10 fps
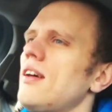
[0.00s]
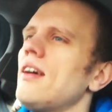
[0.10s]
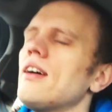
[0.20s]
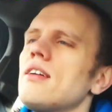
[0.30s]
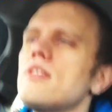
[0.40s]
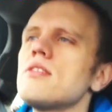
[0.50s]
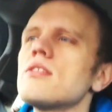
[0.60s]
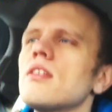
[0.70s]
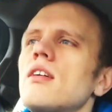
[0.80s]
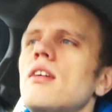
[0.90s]
And
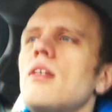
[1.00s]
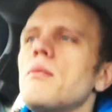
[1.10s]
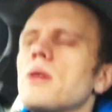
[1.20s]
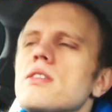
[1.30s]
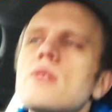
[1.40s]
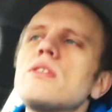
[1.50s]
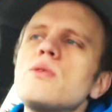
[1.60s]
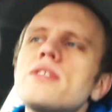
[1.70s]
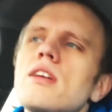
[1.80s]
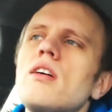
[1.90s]
because I was
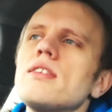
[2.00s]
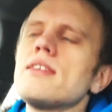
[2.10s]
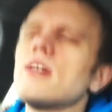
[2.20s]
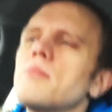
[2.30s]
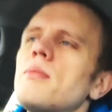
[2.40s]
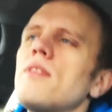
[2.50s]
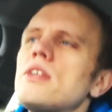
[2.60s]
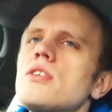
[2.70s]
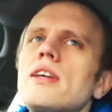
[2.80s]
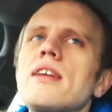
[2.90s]
using it all the time, I
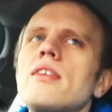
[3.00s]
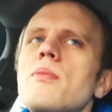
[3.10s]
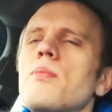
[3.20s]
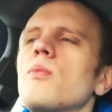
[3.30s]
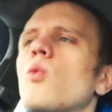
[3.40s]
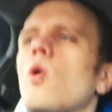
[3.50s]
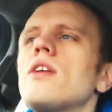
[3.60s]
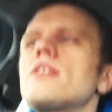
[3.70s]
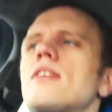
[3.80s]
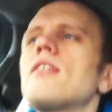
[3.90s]
eventually ended up
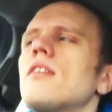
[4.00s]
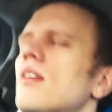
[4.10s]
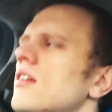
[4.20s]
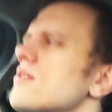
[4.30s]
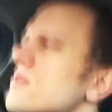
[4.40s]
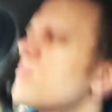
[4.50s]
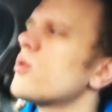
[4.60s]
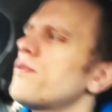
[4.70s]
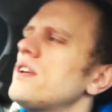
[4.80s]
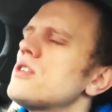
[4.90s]
wanting some
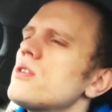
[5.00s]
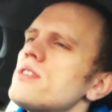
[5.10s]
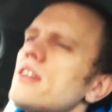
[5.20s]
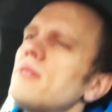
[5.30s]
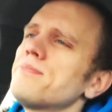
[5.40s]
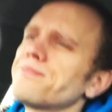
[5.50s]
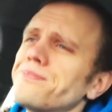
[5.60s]
more features in it.